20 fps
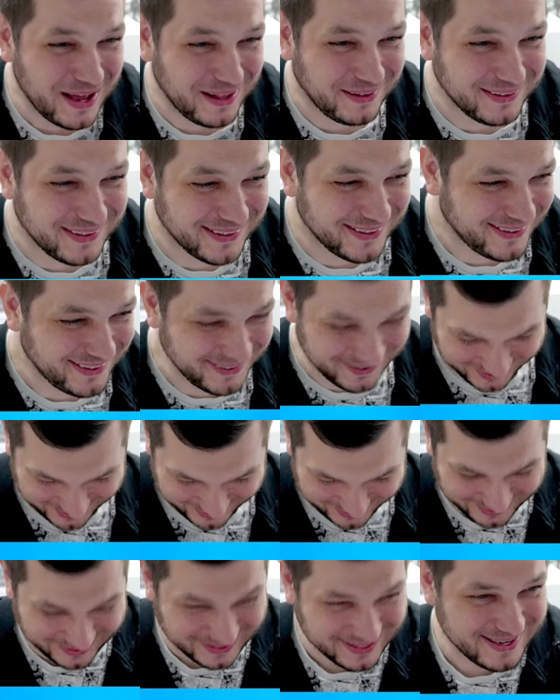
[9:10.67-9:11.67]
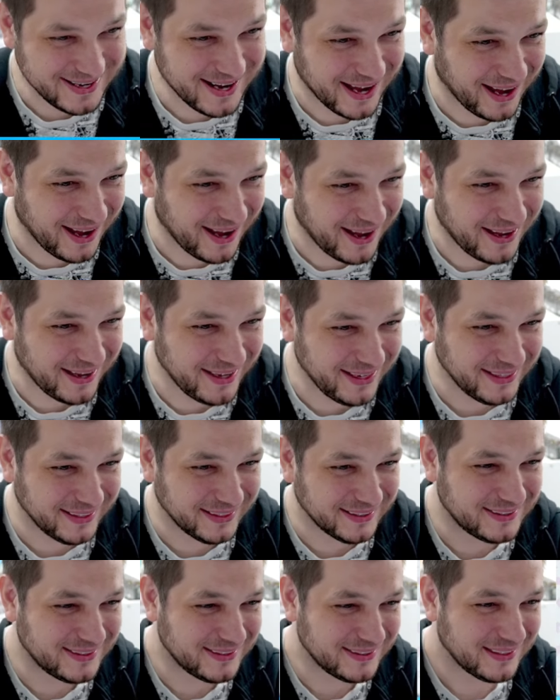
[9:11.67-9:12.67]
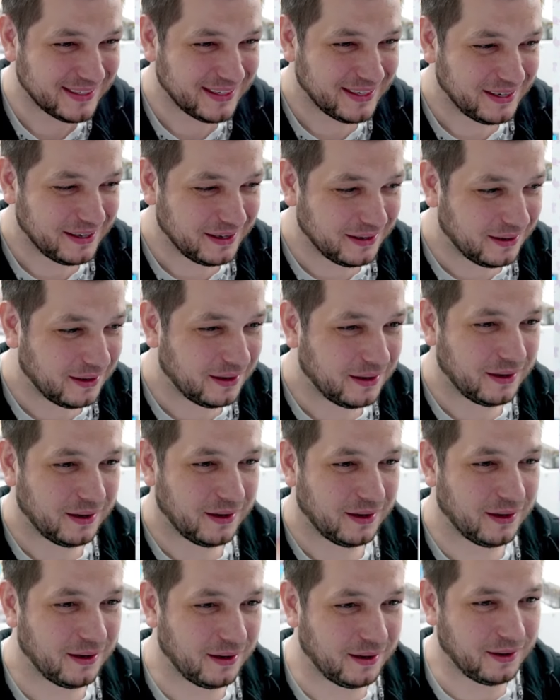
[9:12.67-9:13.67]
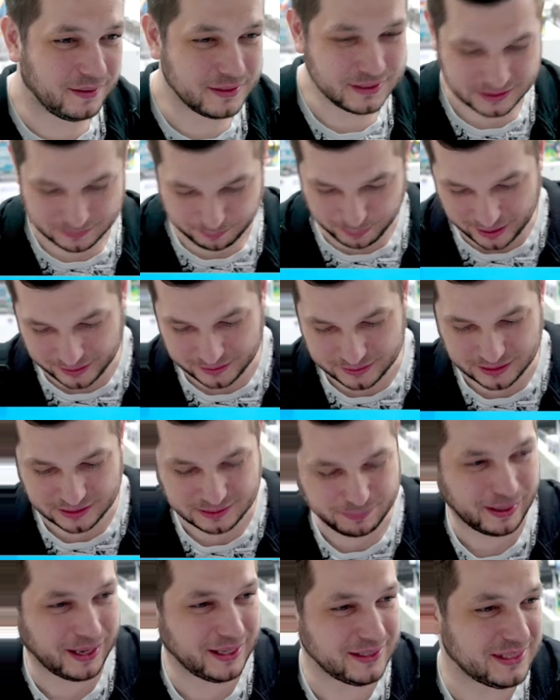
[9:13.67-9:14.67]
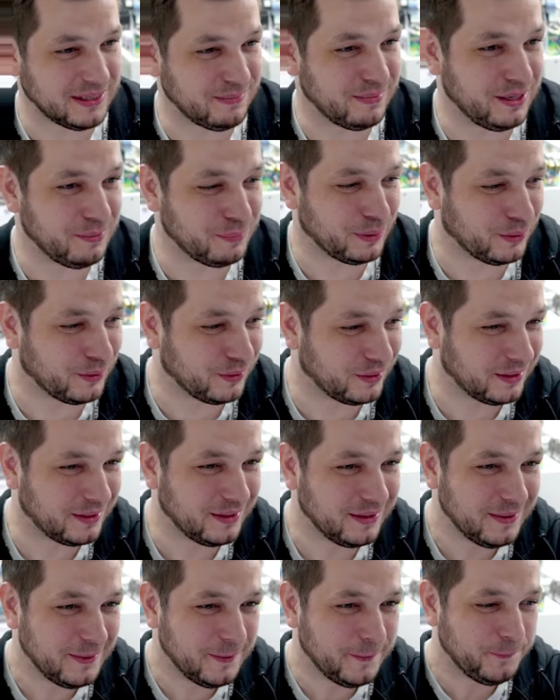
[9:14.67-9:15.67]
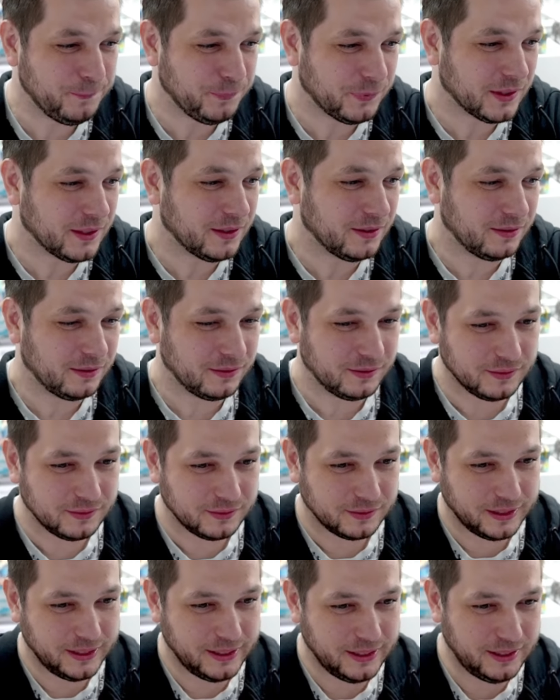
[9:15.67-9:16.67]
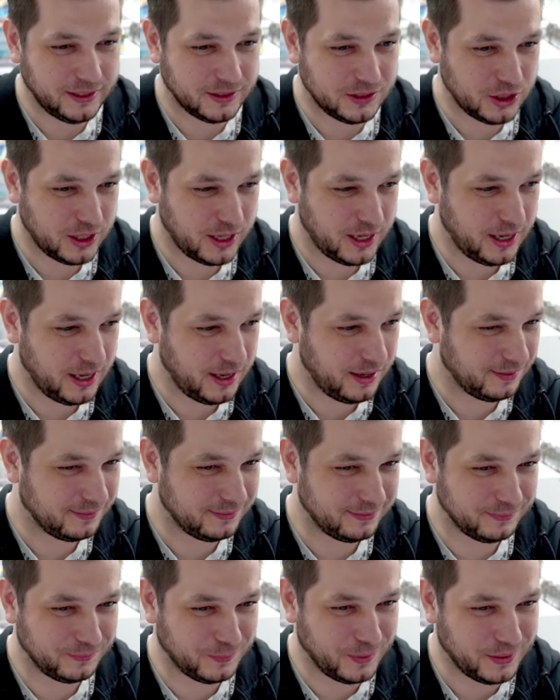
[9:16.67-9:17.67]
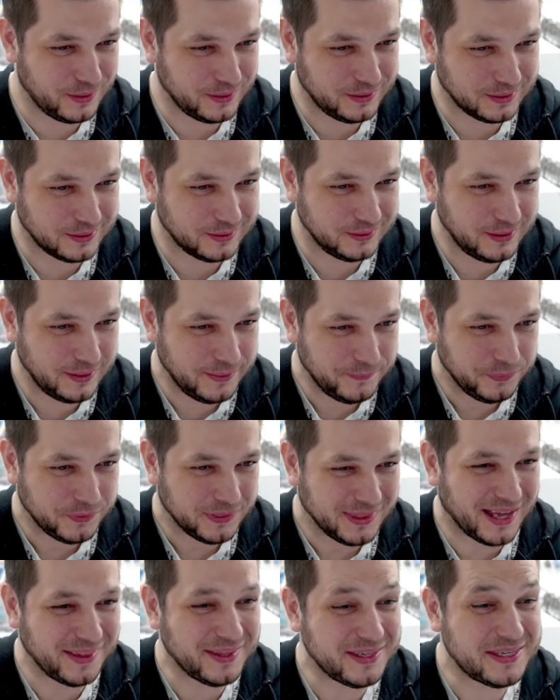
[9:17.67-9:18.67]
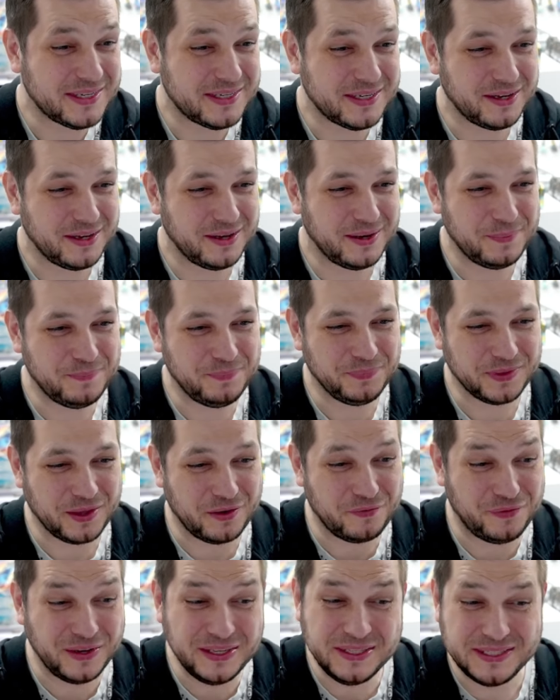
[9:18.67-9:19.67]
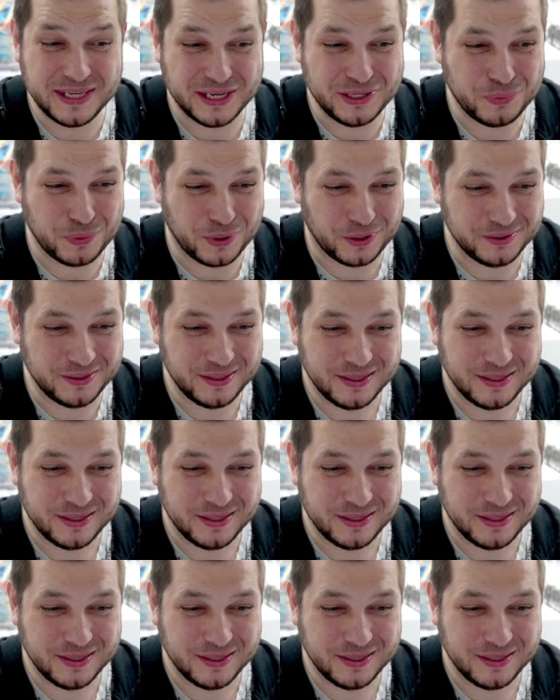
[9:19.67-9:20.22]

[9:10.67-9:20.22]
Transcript: done. Nice. Spicy, spicy meatball. Lee J, well done. Now this is a vintage one.